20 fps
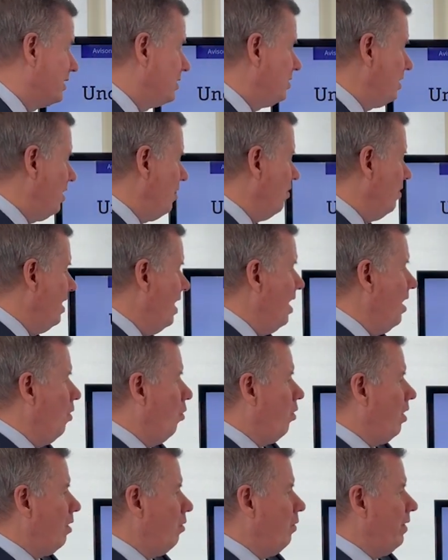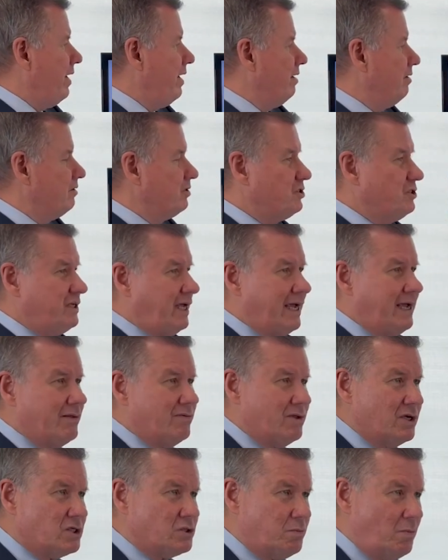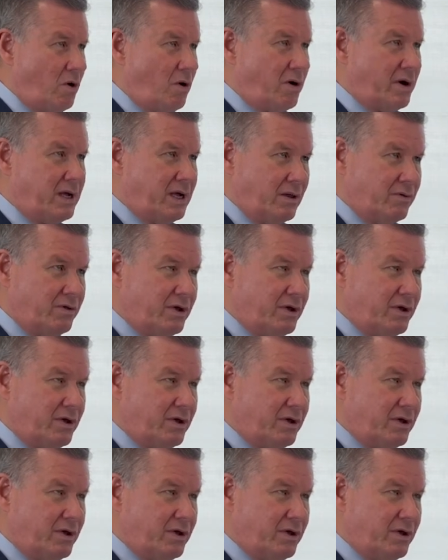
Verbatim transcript: So, where we understand this market,